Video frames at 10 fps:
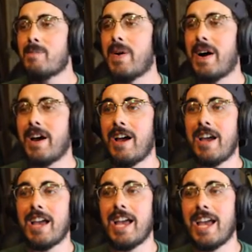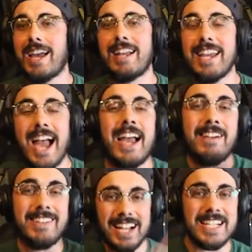But yeah,
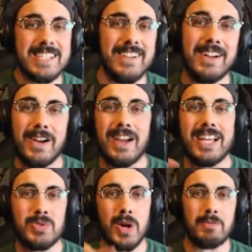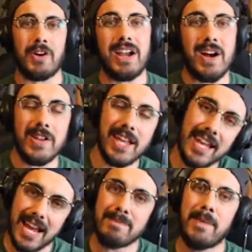if you like this video, go ahead and swipe right on that
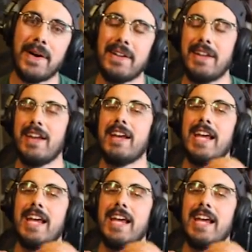like button.